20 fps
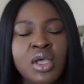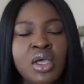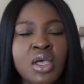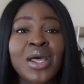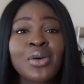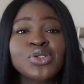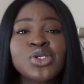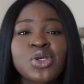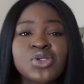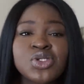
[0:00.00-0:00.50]

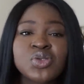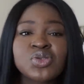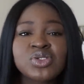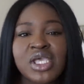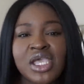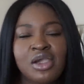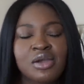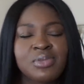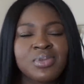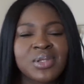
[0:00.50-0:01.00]
I was also
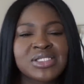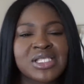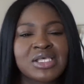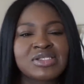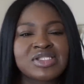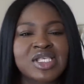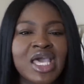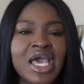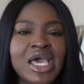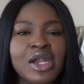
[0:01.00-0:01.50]
scared because I was
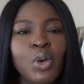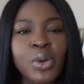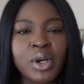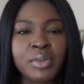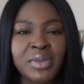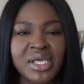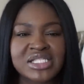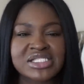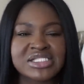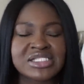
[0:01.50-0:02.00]
like, I don't want to
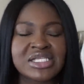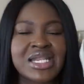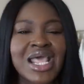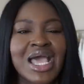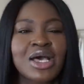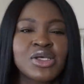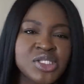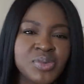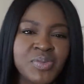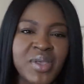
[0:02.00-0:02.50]
make this
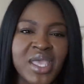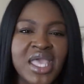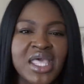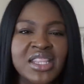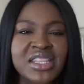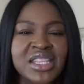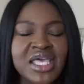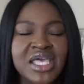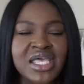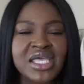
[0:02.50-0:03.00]
announcement
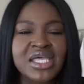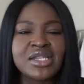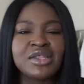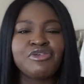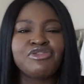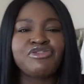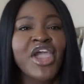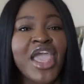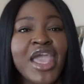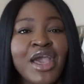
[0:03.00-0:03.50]
and then
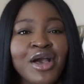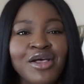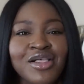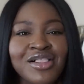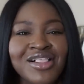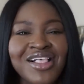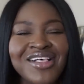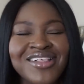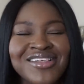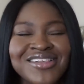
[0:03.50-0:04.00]

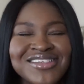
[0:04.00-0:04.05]
fail